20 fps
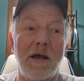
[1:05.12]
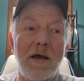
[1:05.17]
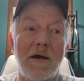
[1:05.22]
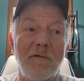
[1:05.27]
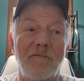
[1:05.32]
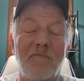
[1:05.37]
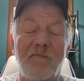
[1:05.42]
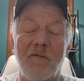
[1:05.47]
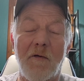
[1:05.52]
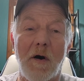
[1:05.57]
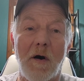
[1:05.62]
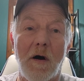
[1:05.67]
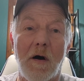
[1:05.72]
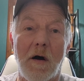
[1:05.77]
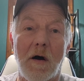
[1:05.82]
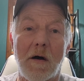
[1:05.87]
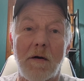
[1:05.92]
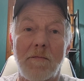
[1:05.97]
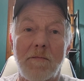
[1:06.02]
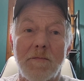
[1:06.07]
if
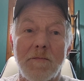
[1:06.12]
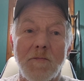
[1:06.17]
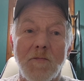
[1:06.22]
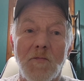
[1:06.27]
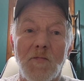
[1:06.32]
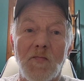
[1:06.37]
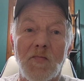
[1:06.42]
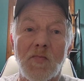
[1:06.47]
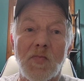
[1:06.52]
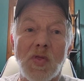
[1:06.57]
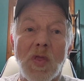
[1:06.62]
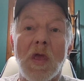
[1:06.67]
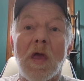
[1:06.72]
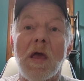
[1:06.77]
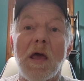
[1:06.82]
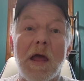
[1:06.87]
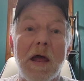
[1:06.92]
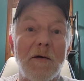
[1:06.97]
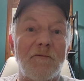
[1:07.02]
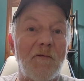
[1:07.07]

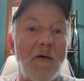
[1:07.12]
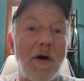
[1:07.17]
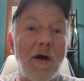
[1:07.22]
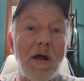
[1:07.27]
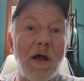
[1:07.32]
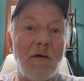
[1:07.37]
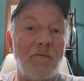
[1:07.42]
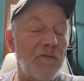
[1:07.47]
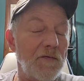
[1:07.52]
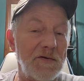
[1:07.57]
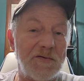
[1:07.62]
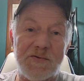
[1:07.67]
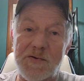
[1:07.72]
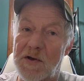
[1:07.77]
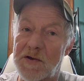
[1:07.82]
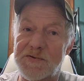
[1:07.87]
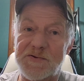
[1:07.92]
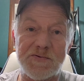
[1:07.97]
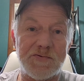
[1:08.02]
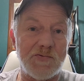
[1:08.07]
it's
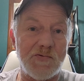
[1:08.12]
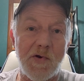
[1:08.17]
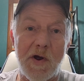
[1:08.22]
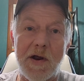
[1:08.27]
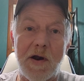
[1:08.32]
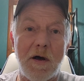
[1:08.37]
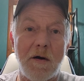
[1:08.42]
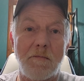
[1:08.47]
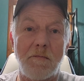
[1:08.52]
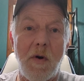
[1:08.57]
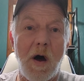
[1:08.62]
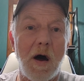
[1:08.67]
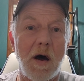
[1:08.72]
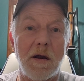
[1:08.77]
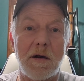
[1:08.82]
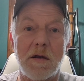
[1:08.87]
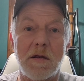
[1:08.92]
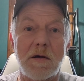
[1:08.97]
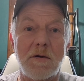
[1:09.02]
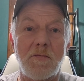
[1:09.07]
just straight up
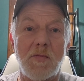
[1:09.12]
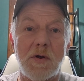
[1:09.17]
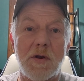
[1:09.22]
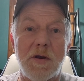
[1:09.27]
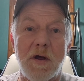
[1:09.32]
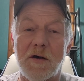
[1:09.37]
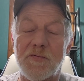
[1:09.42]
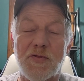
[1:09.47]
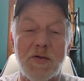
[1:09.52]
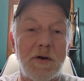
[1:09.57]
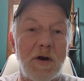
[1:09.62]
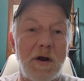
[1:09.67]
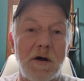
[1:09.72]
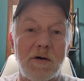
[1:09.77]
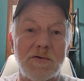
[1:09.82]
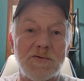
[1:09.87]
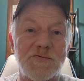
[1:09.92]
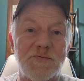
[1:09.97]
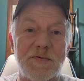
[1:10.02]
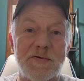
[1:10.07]
modeling with nothing
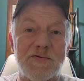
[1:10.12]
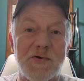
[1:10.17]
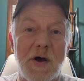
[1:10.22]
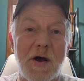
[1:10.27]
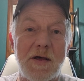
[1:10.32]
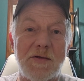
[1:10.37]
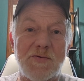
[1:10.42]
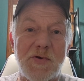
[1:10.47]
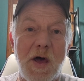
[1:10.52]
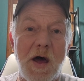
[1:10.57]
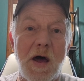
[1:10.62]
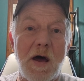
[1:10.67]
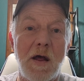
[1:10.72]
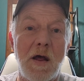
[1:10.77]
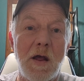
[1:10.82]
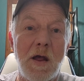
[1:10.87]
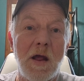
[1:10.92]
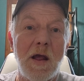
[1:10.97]
else besides that,